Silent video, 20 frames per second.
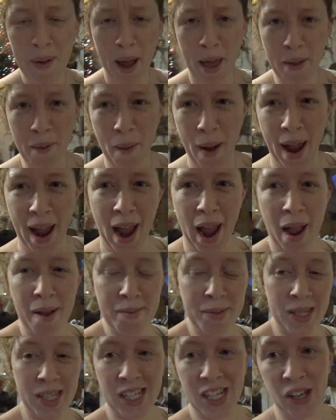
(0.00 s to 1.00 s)
by the way, I'm
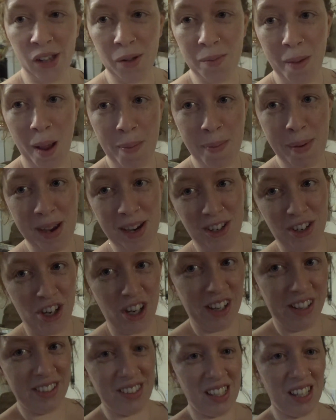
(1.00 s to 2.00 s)
still in my
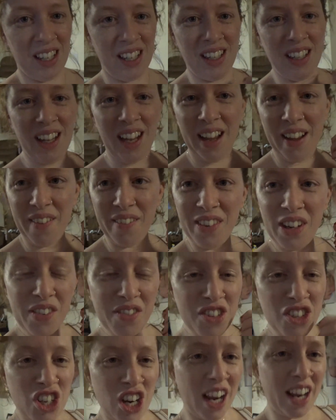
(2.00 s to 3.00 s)
PJs. I haven't
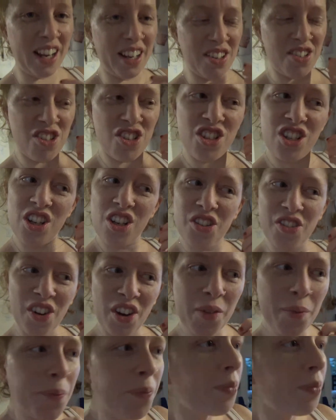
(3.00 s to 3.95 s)
even changed. Oh well.